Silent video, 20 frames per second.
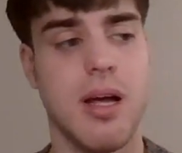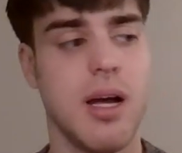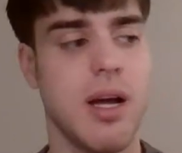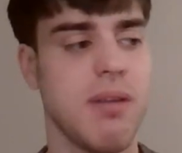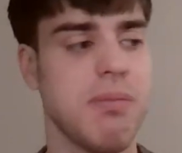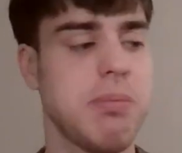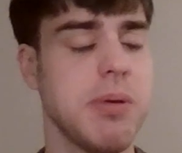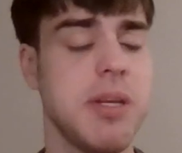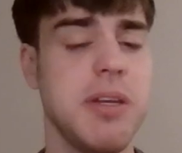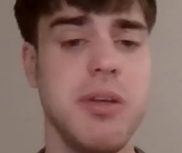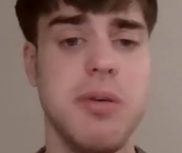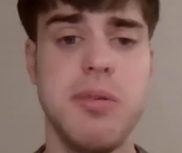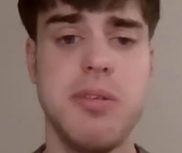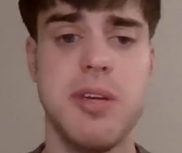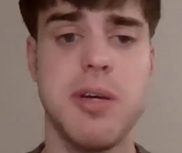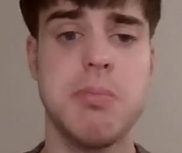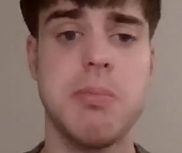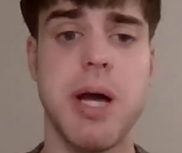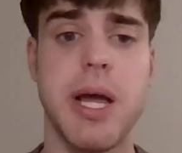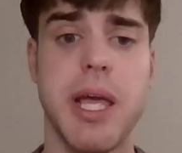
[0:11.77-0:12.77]
I've been
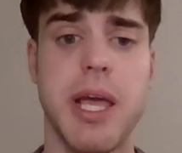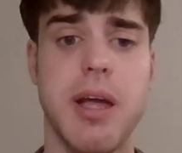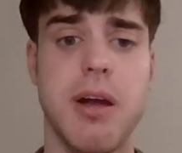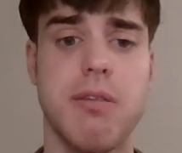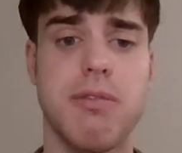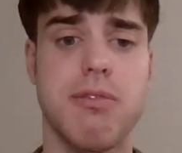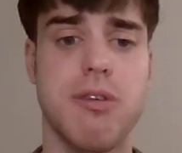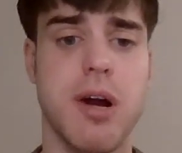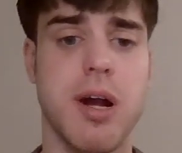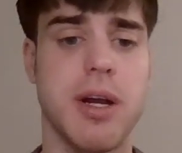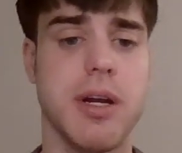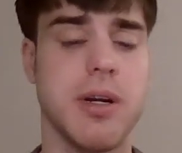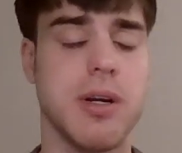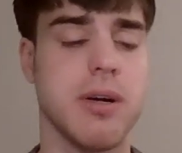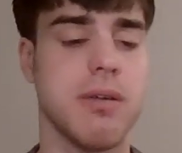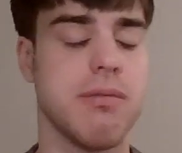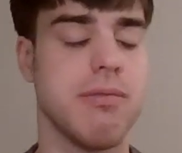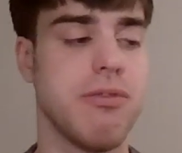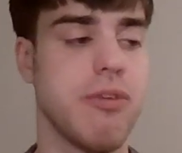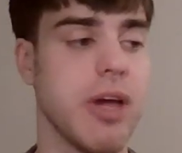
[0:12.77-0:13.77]
using my air
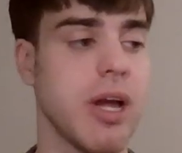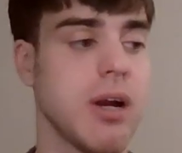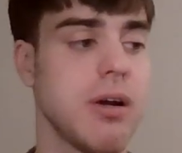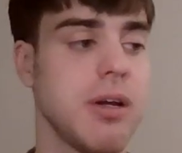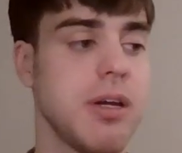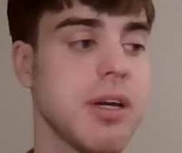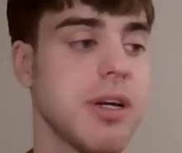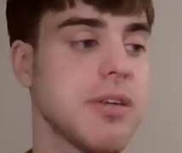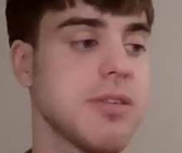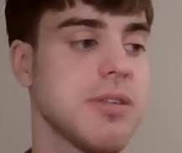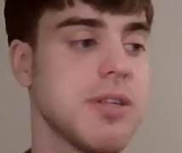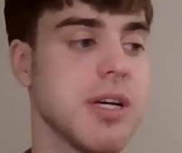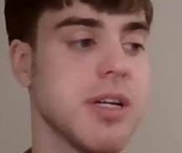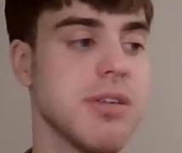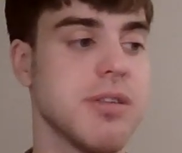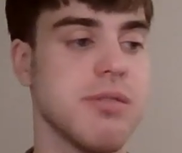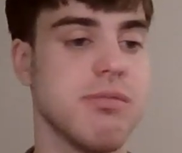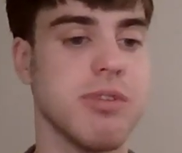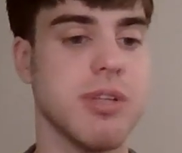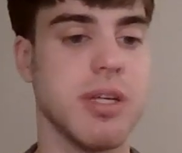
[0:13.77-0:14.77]
fryer very
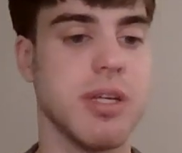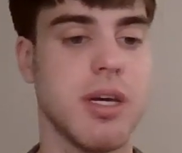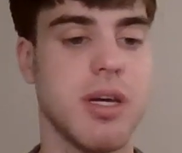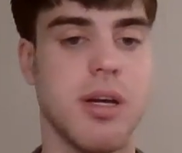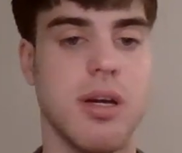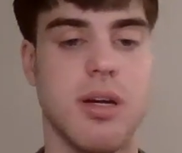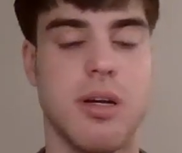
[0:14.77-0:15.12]
extensively.